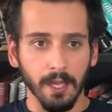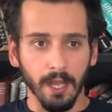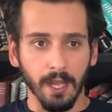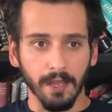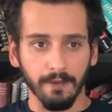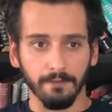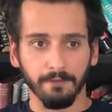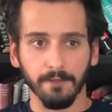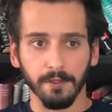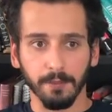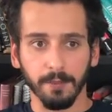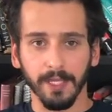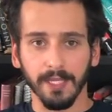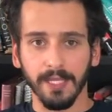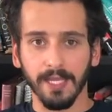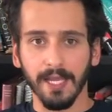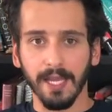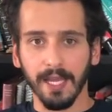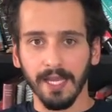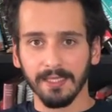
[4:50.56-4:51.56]

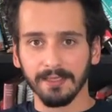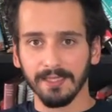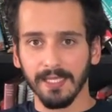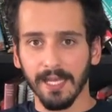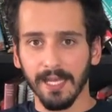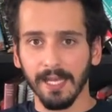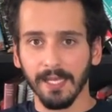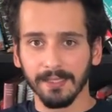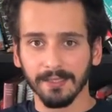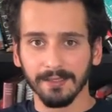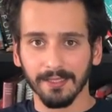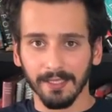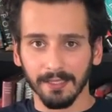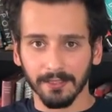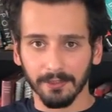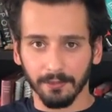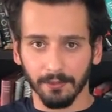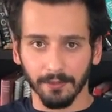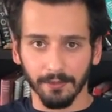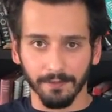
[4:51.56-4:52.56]
everybody has
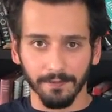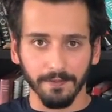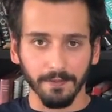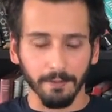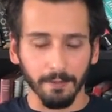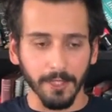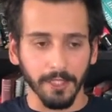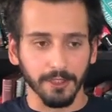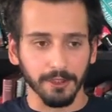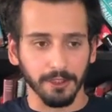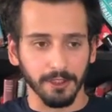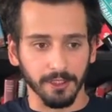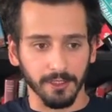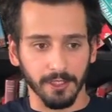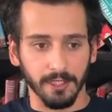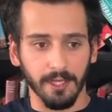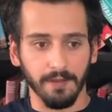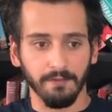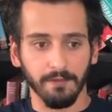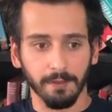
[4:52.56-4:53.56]
access to
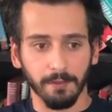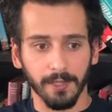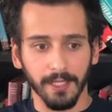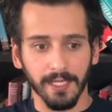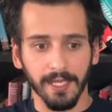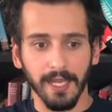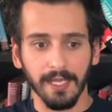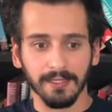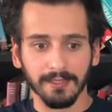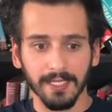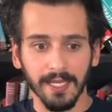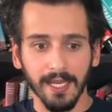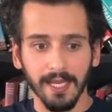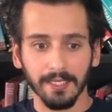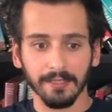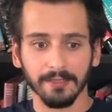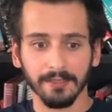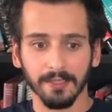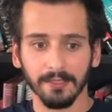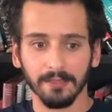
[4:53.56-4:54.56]
information, everybody has
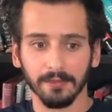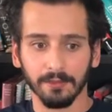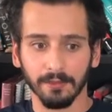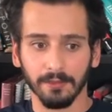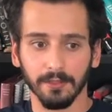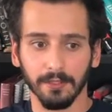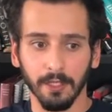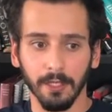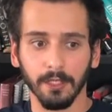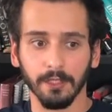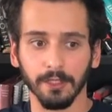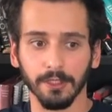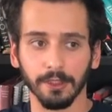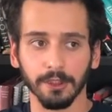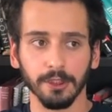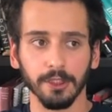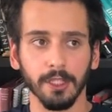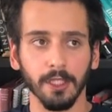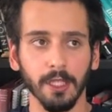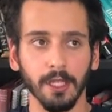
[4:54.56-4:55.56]
access to
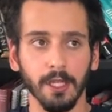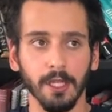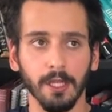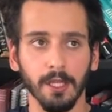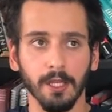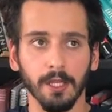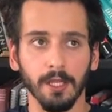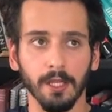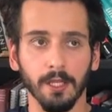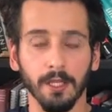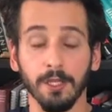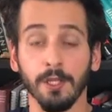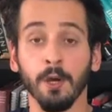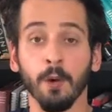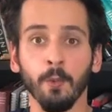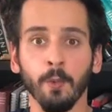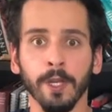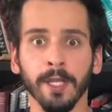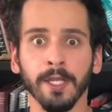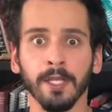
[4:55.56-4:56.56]
knowledge.
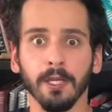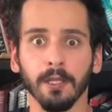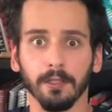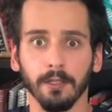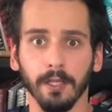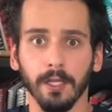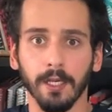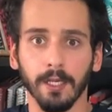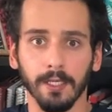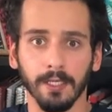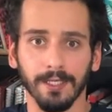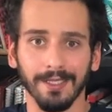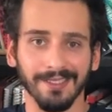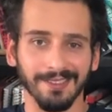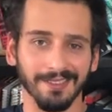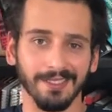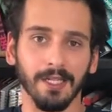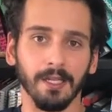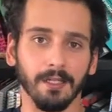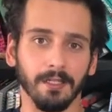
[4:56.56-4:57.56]
Knowing a lot
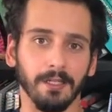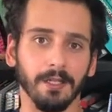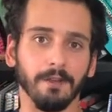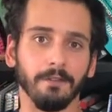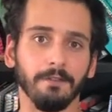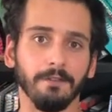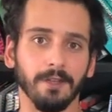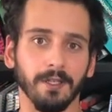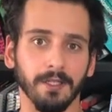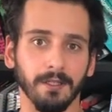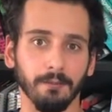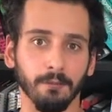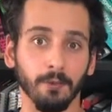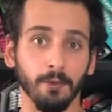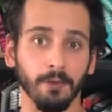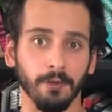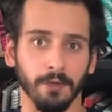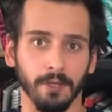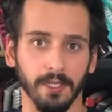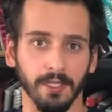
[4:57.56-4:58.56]
is not enough
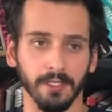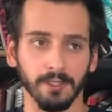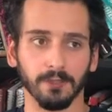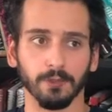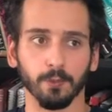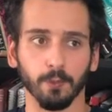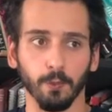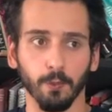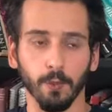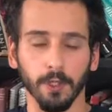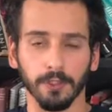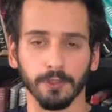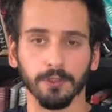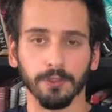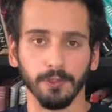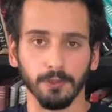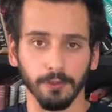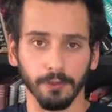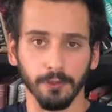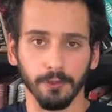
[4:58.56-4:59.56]
anymore. It's
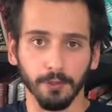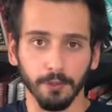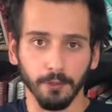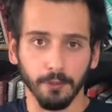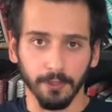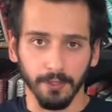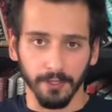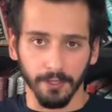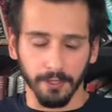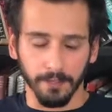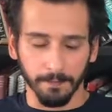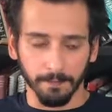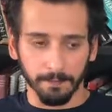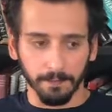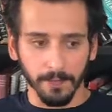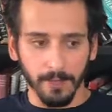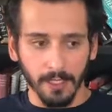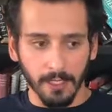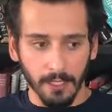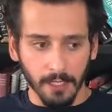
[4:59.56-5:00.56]
what you do with it.
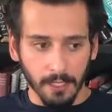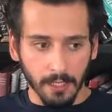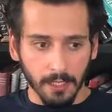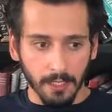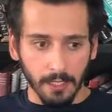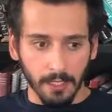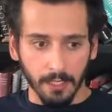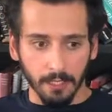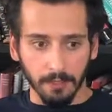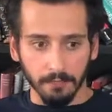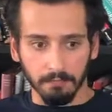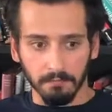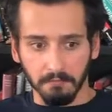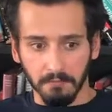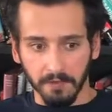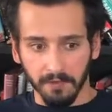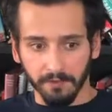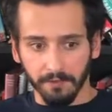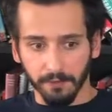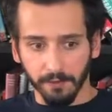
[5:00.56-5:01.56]

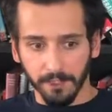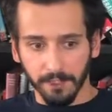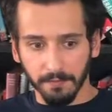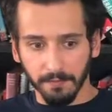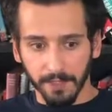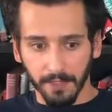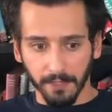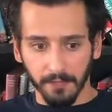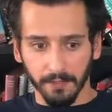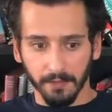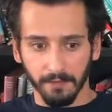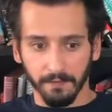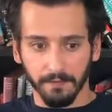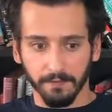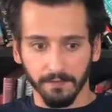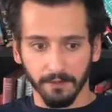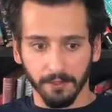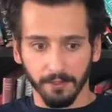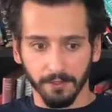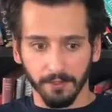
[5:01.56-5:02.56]
Friedman
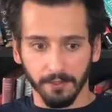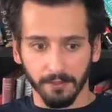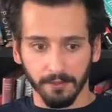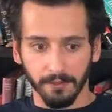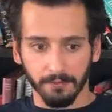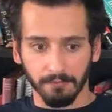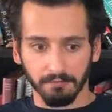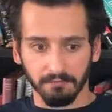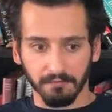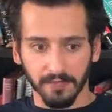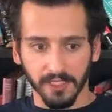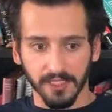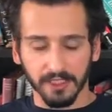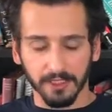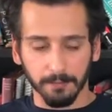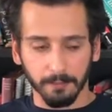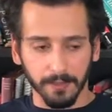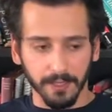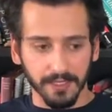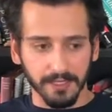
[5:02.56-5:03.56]
further
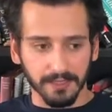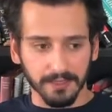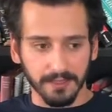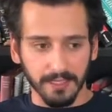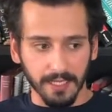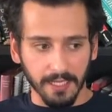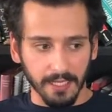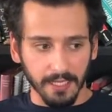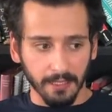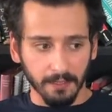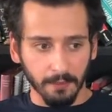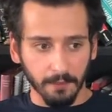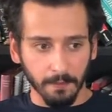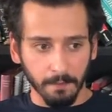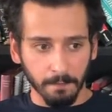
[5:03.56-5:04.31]
explains how